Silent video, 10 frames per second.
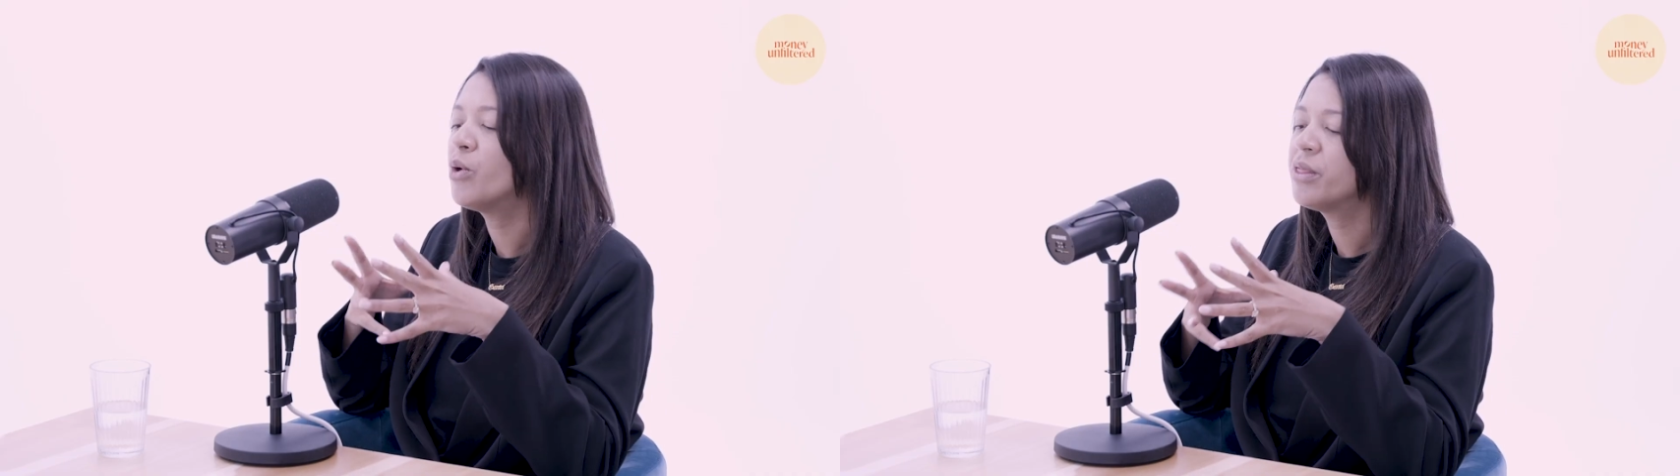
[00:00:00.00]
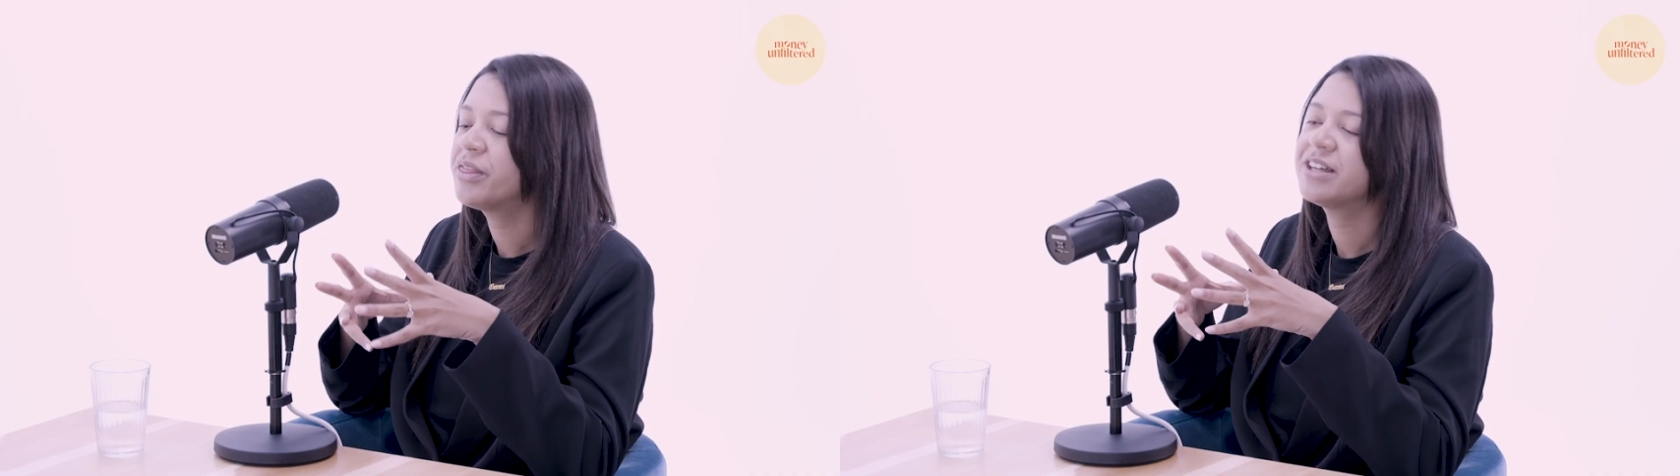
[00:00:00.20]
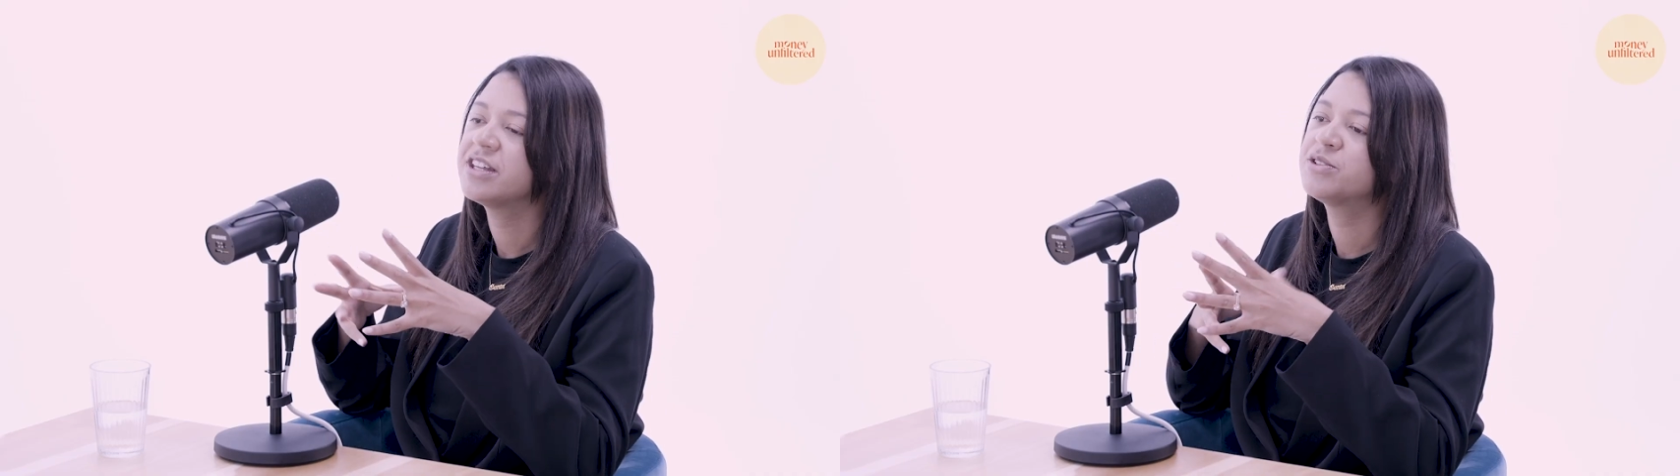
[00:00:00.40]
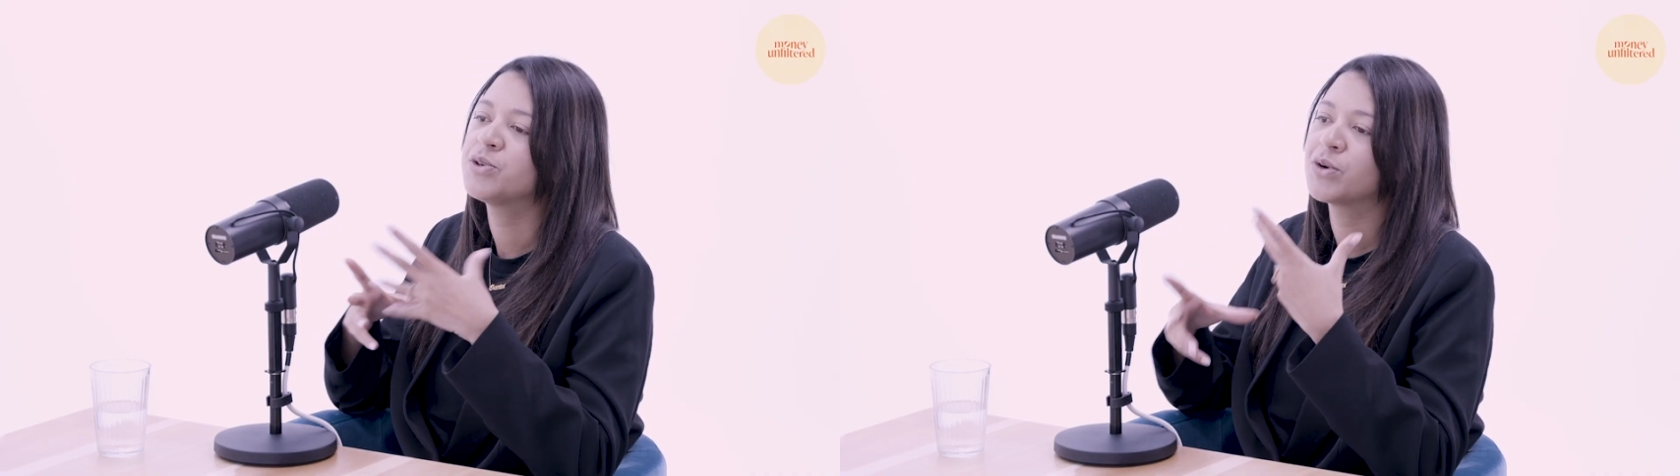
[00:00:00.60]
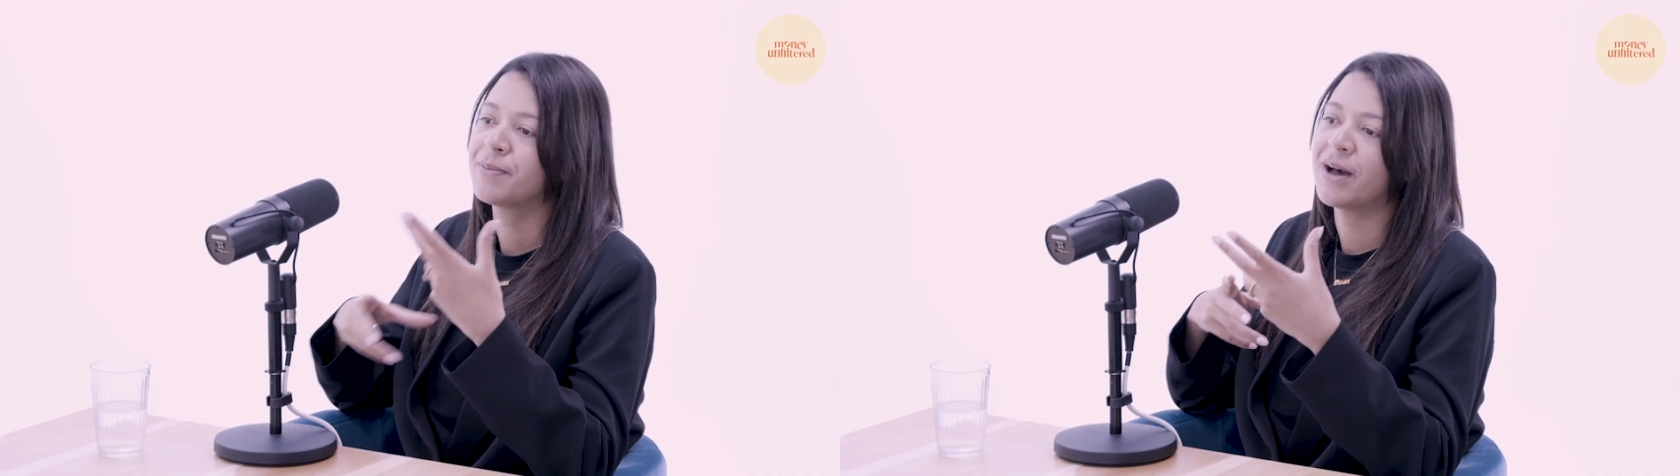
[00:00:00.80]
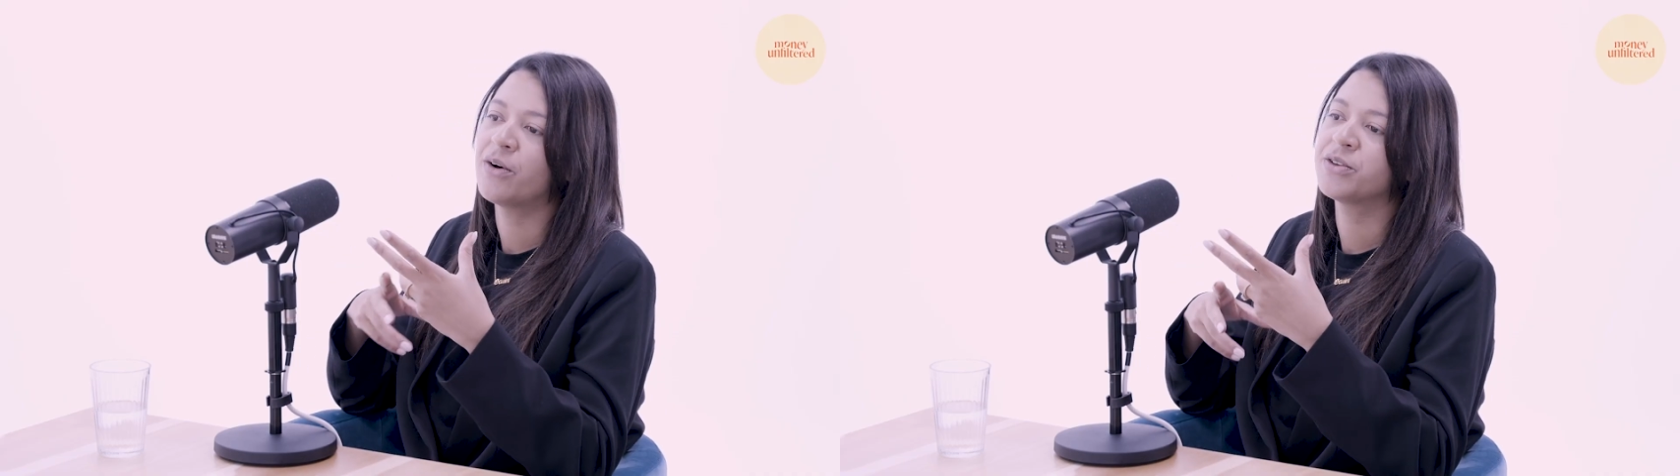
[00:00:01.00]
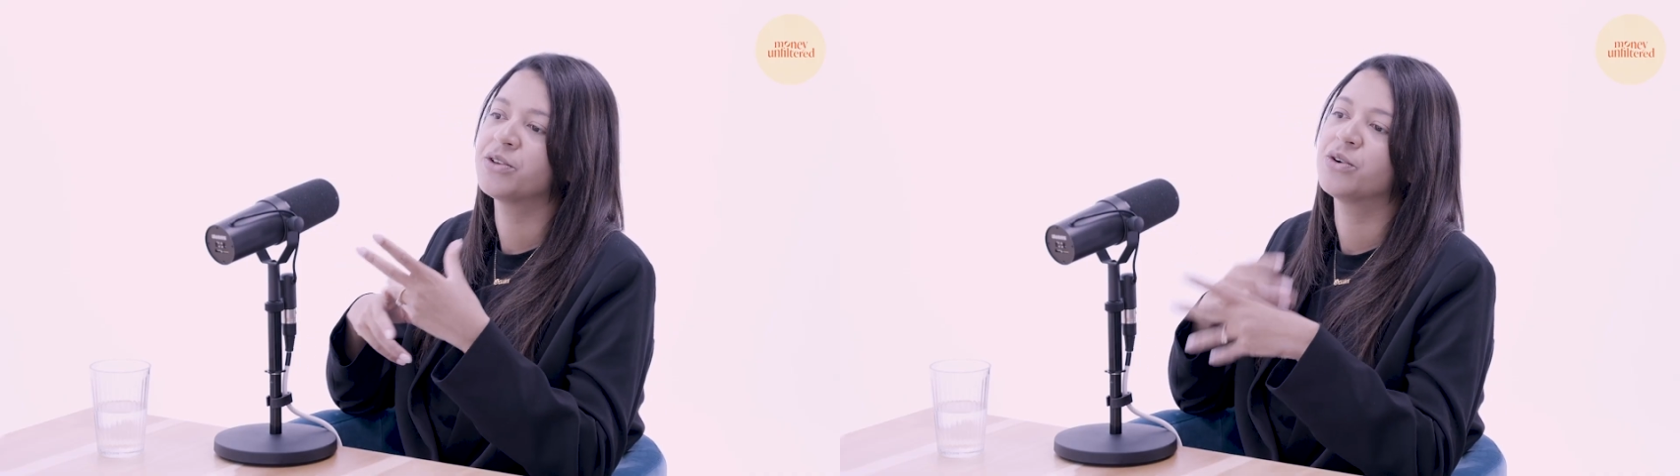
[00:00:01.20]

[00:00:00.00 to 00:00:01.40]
one thing that you talk about on